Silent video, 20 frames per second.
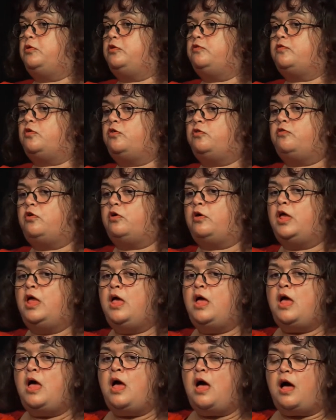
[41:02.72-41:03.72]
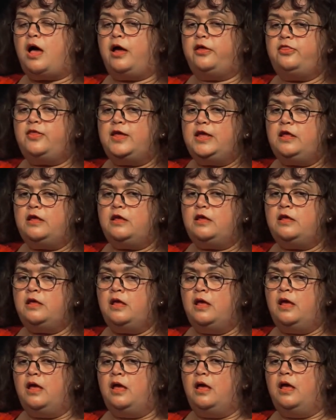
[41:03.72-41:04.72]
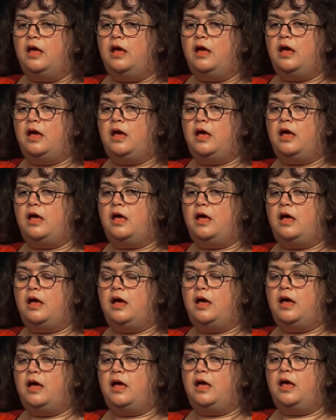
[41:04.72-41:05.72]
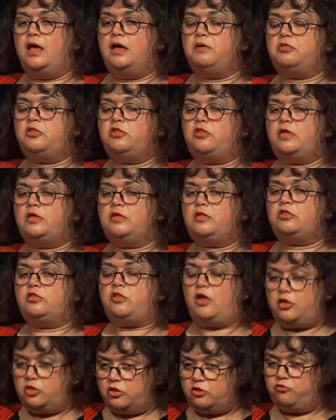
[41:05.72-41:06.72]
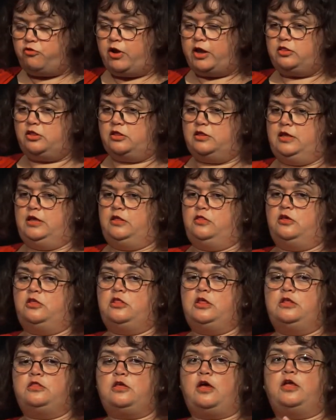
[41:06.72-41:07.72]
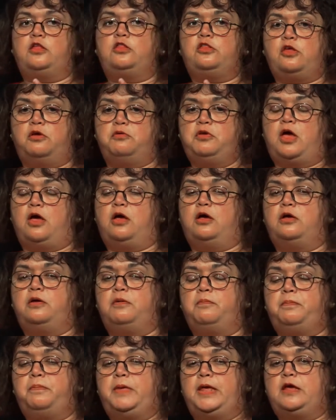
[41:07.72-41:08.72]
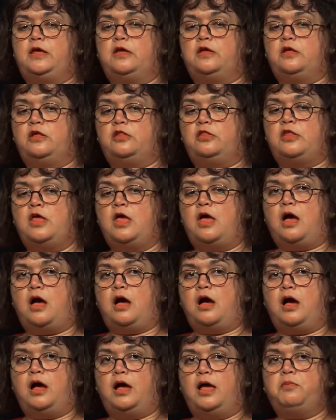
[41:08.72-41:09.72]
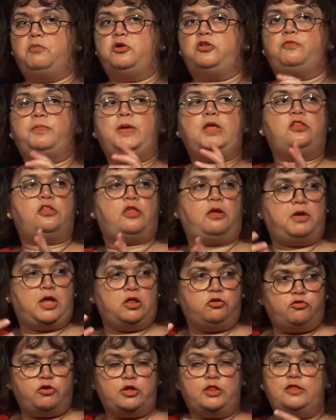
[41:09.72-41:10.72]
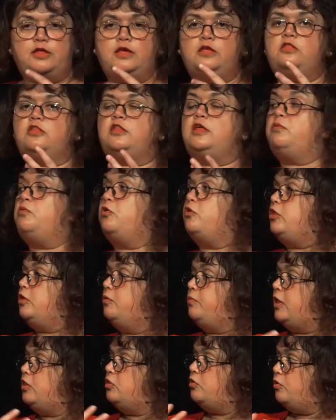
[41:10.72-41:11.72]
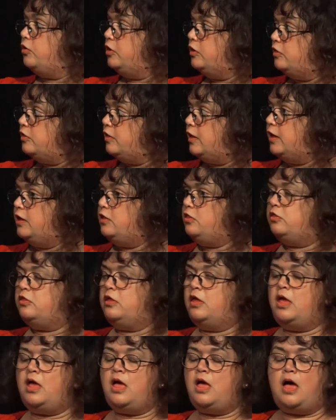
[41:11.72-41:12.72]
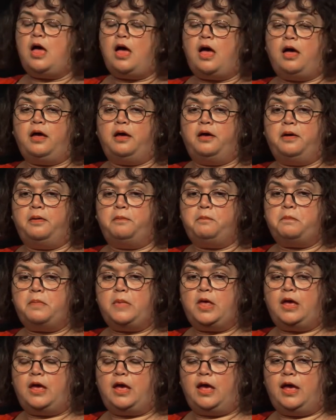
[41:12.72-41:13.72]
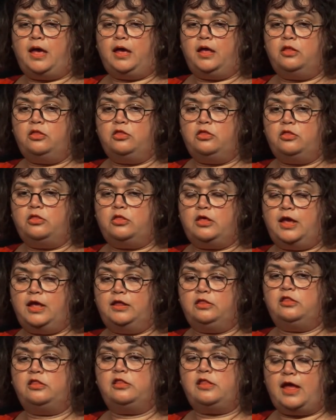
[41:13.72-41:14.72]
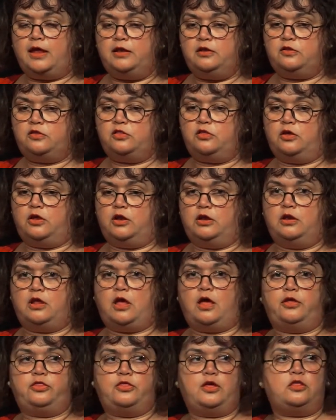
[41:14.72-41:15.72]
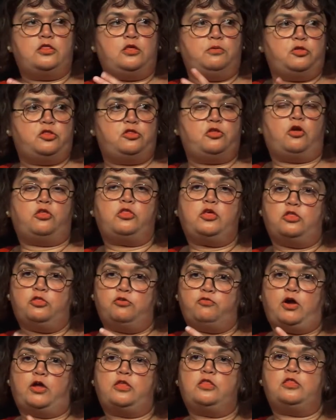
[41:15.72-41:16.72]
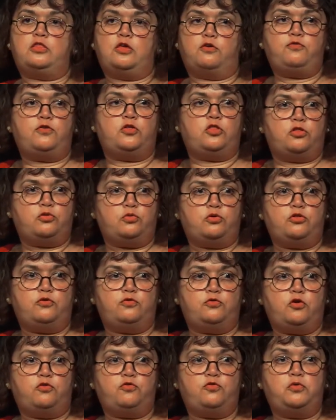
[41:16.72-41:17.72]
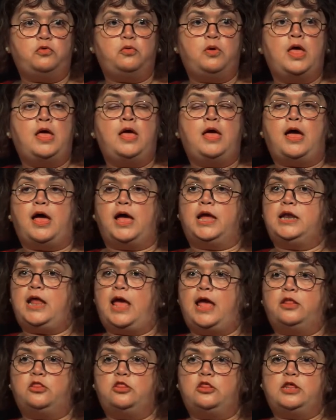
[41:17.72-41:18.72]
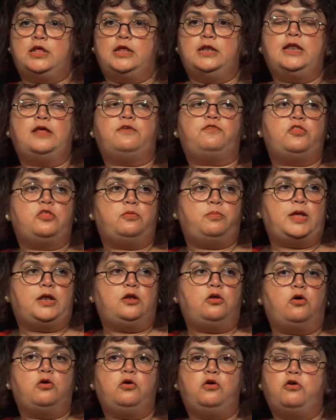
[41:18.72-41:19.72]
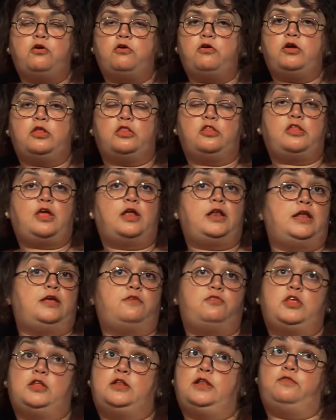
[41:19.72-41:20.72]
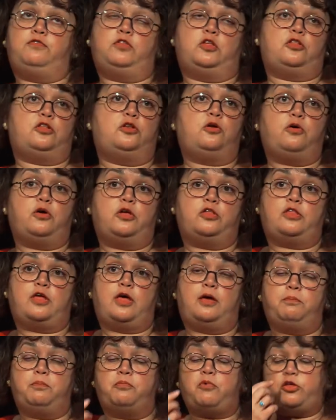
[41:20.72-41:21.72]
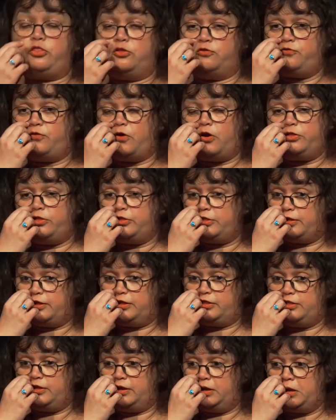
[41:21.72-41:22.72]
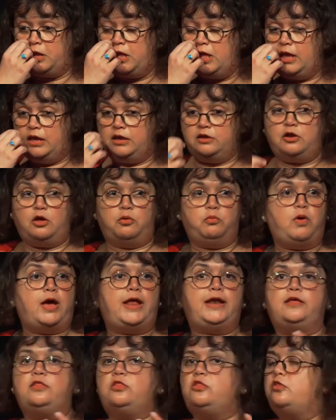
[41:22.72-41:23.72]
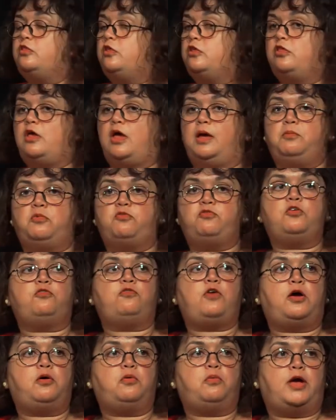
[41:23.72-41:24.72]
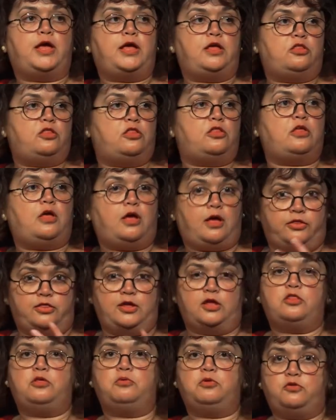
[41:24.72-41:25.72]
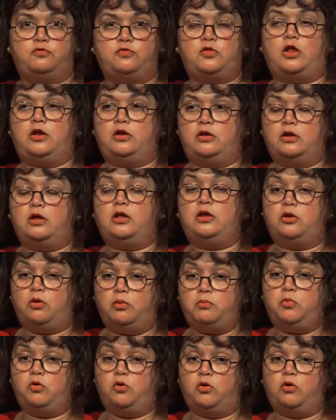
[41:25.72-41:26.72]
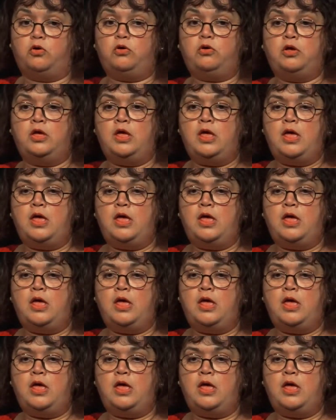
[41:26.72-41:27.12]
would have gone wrong i think it's such a tragedy that she died so young because it would have been so interesting to see what she went on and did. Um, and in Sanditon, I think she was starting to write a different sort of novel. And had she lived a bit longer, and certainly if she'd lived as long as her brother Francis, and you know, well into the time of the railways, I think she would have done a lot more